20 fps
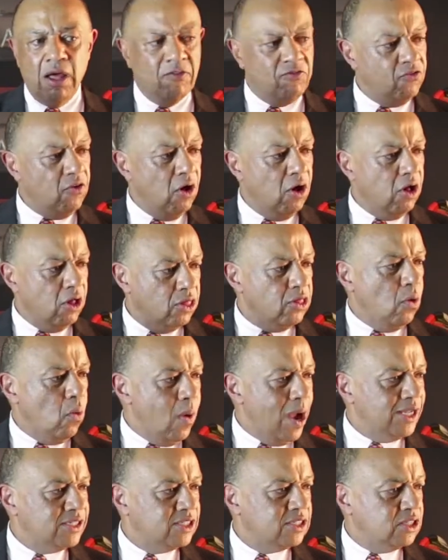for the
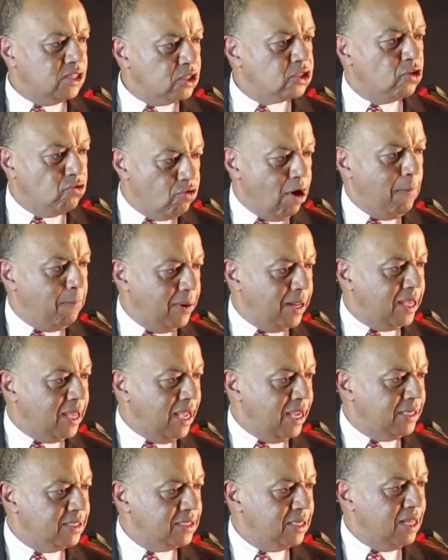West to
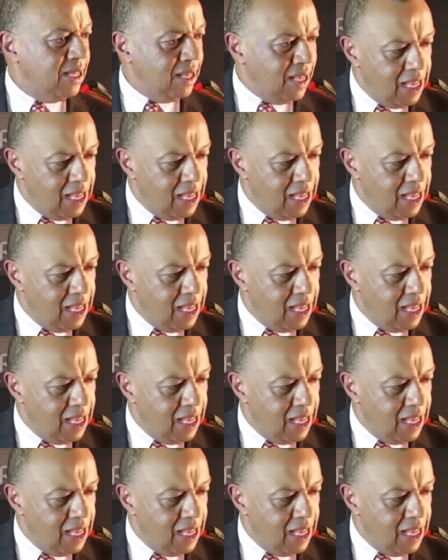replicate,